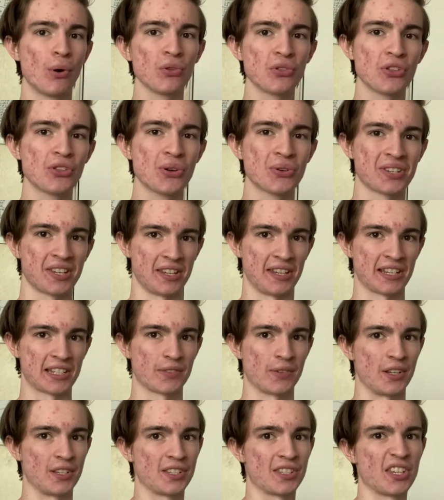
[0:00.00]
of those index
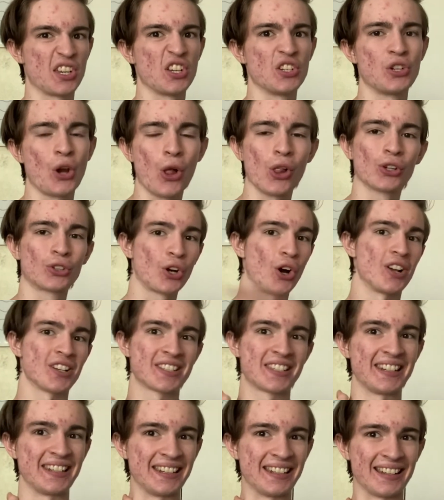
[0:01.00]
funds, dollar
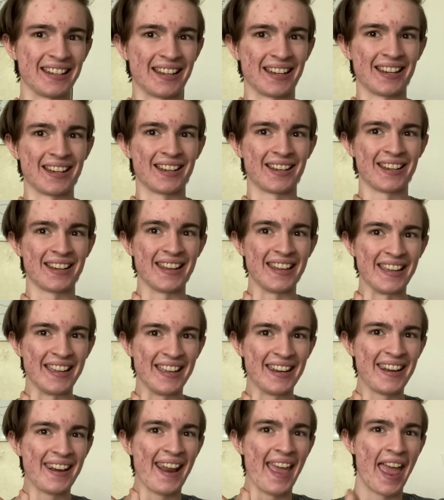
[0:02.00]
costing
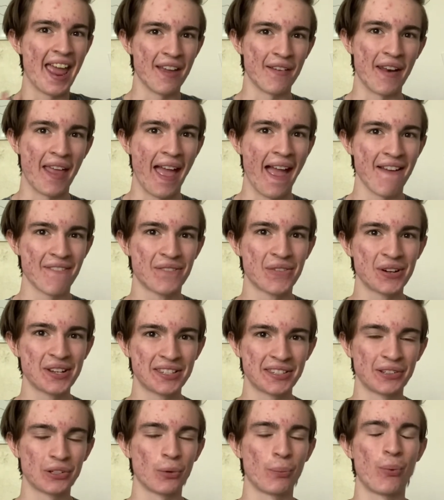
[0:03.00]
in at every
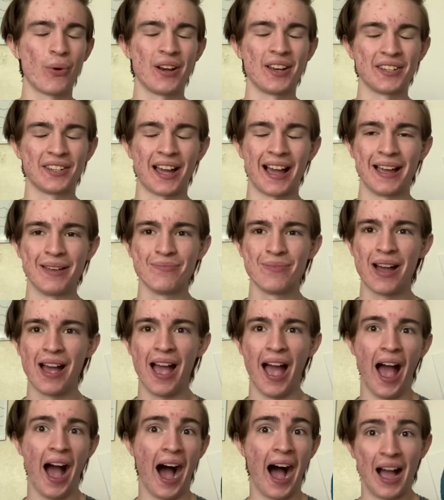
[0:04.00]
single point in time,
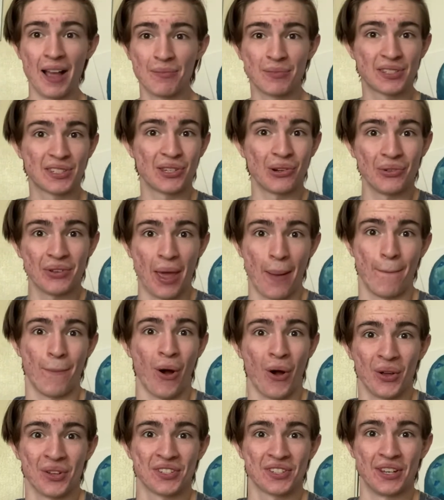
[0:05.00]
I'm still net
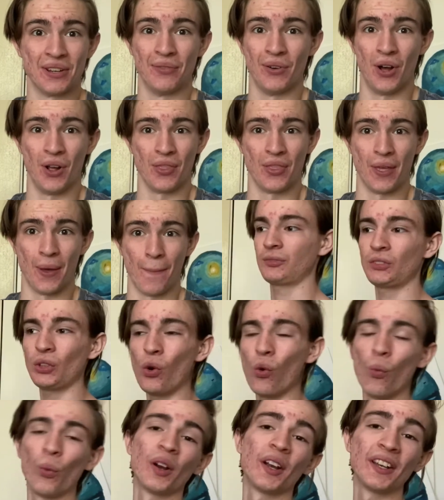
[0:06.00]
positive on them.
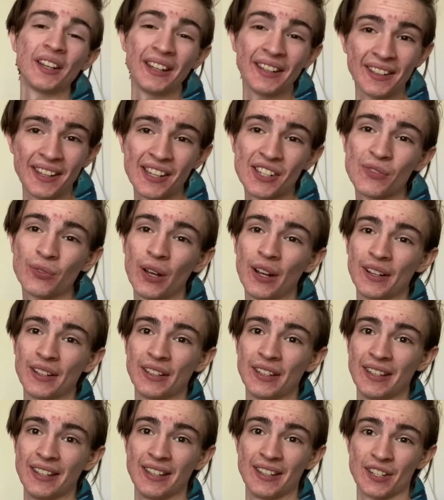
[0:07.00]
What an index fund
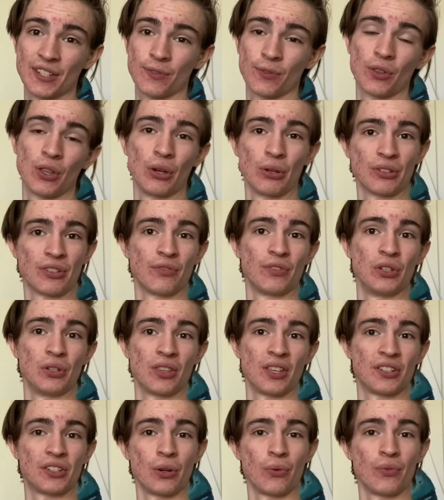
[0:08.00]
is, for those of you
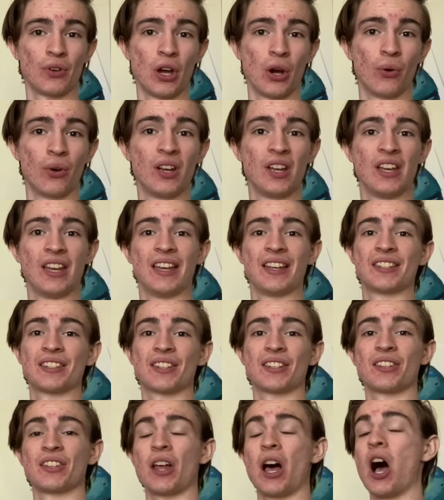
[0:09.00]
that don't know, it's
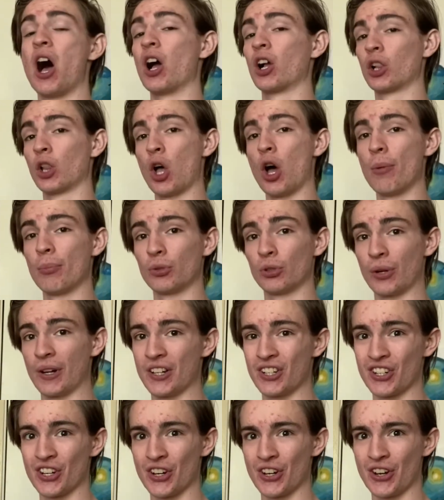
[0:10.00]
this
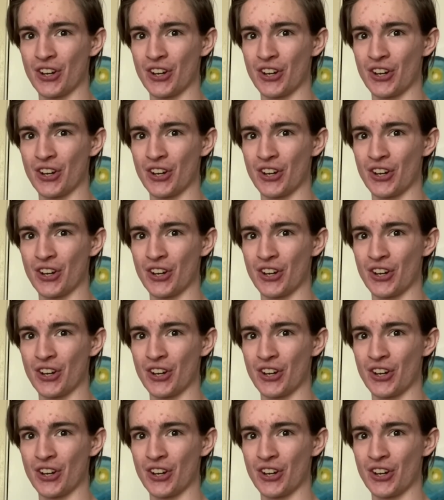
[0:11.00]
agglomeration